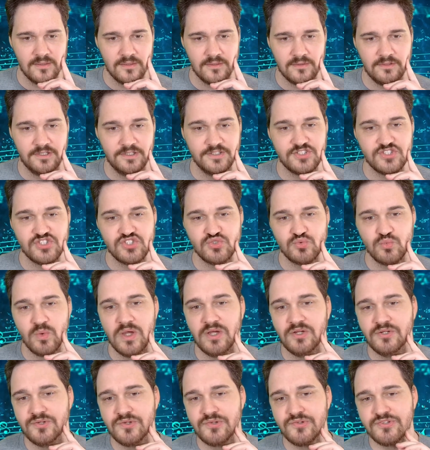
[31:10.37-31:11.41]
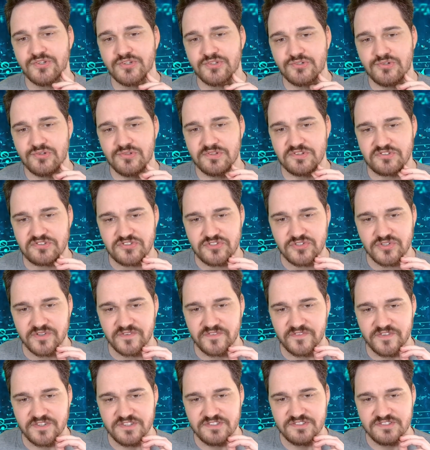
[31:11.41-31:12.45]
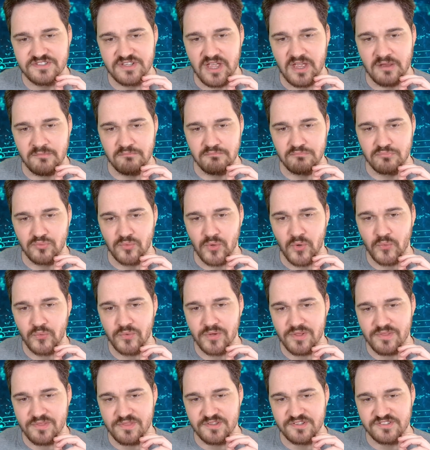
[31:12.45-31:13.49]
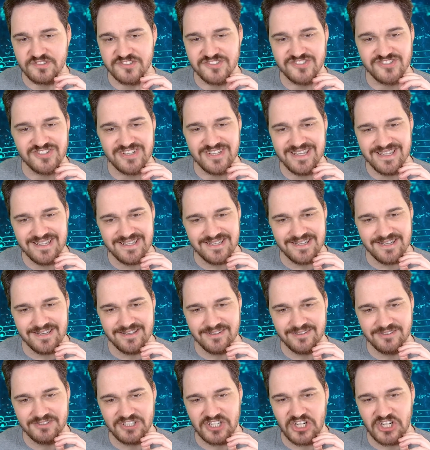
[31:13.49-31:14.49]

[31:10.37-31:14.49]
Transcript: It swelled to the surface and broke the skin.